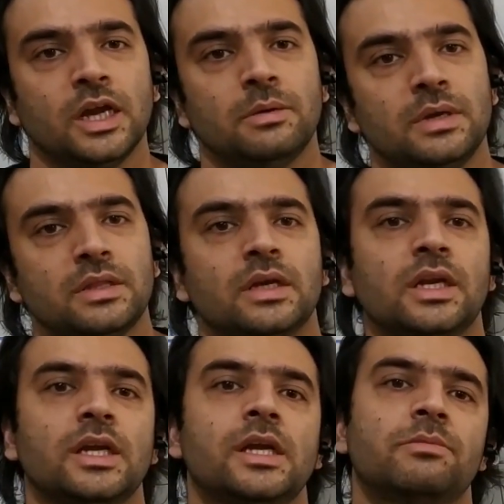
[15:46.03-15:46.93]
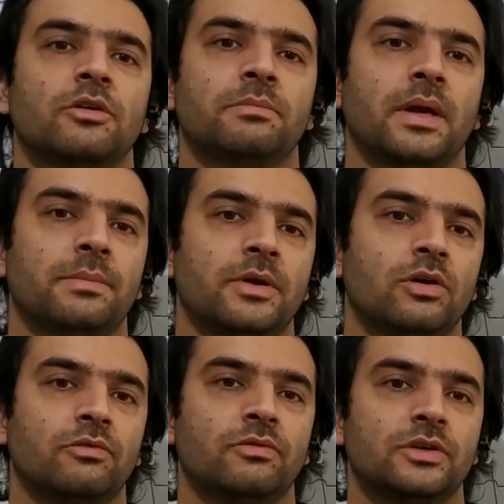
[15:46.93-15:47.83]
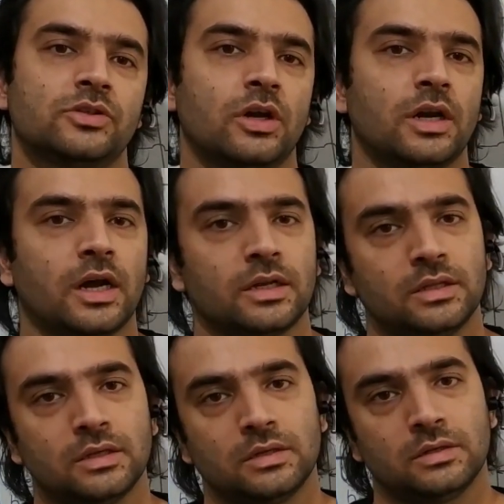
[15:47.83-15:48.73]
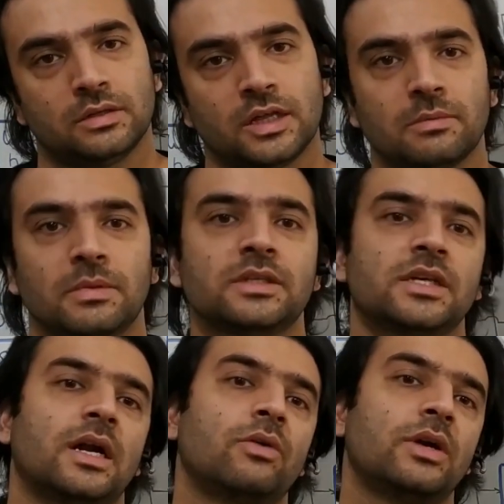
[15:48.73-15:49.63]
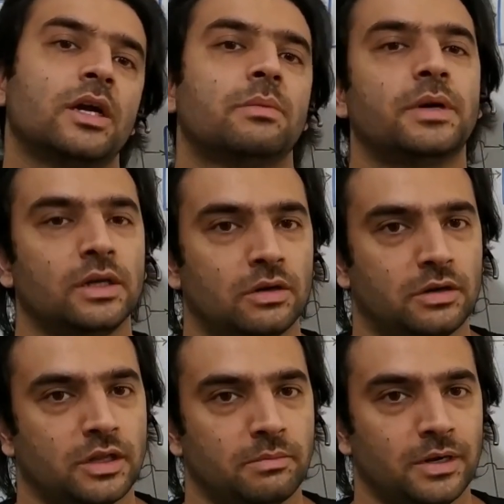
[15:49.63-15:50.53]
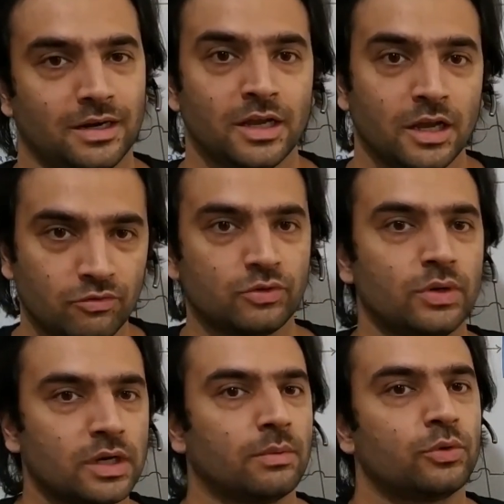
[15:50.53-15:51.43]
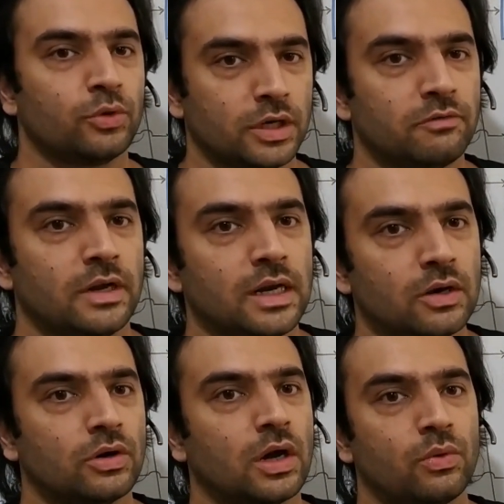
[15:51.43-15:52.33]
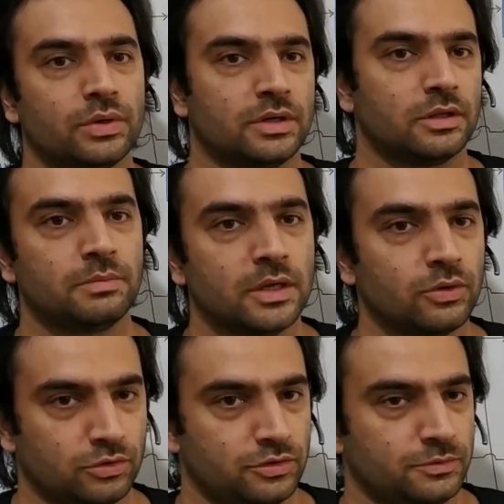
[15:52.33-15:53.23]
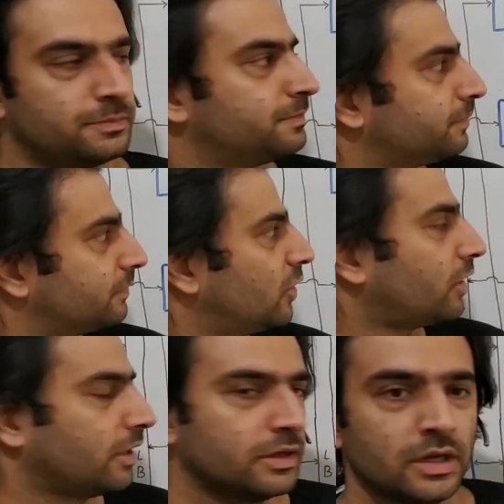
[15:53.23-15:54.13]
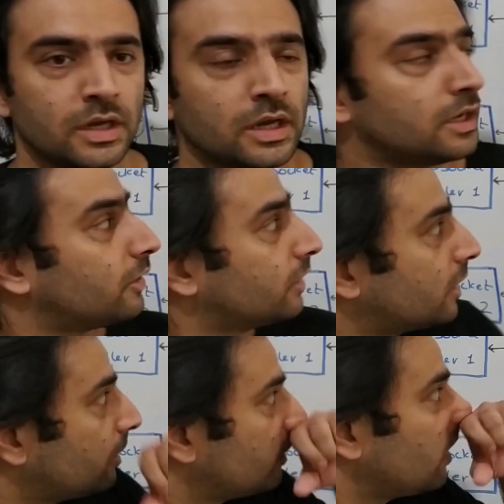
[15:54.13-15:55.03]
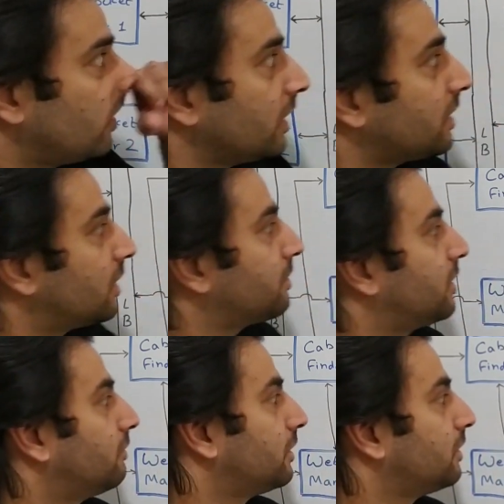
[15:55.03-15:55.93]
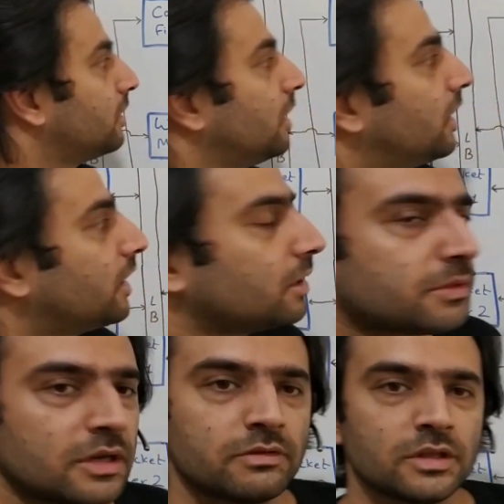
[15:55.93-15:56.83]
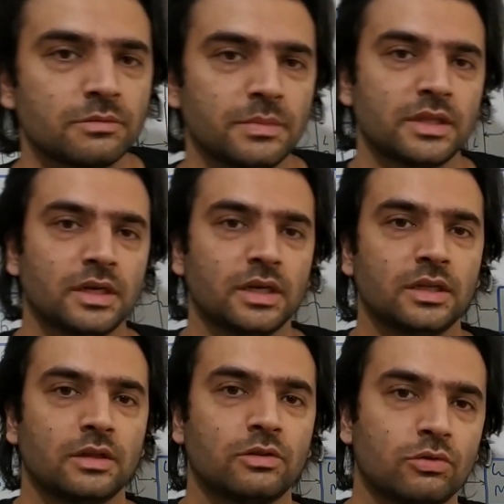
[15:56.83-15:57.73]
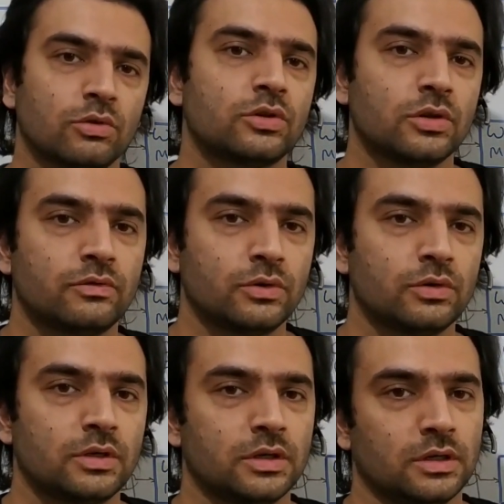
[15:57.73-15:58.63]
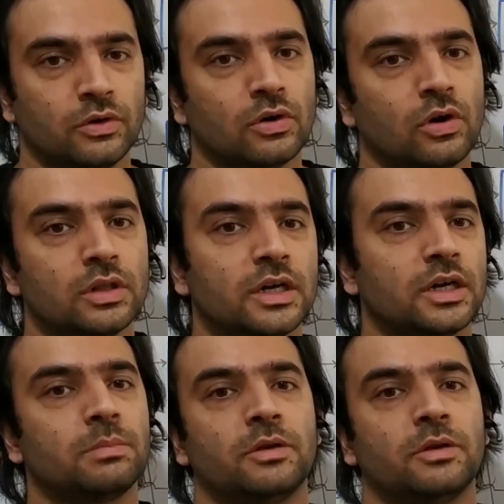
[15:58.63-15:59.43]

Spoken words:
It basically keeps a mapping of which all are the segments surrounding a particular segment, which we'll come to in a while on how it is being used. Okay. Now there is something called a trip service. Trip service is basically the source of truth for all the trip